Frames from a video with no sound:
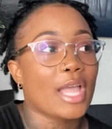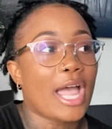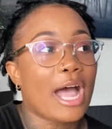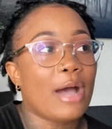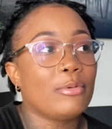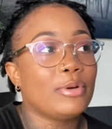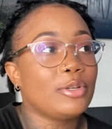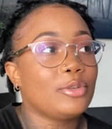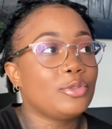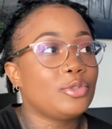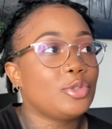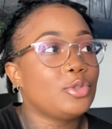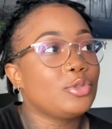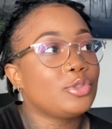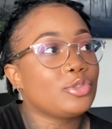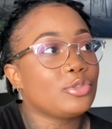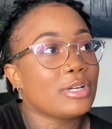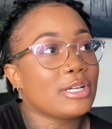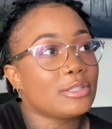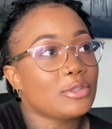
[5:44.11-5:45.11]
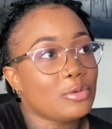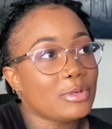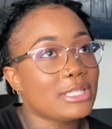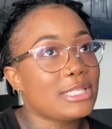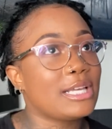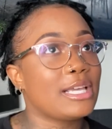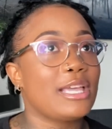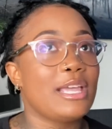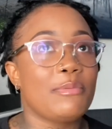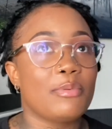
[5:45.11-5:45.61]
I would do 2-strand twists
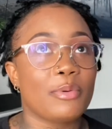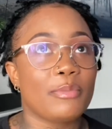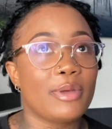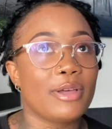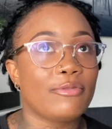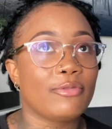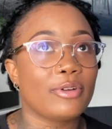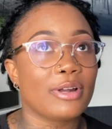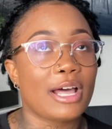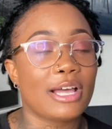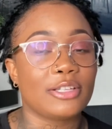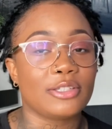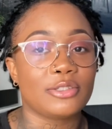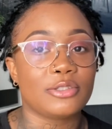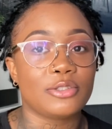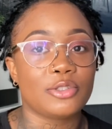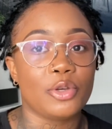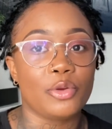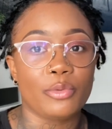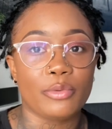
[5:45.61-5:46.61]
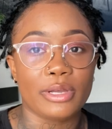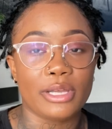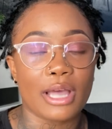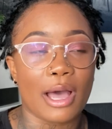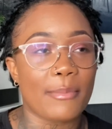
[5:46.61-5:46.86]
and keep them in for like 2 weeks.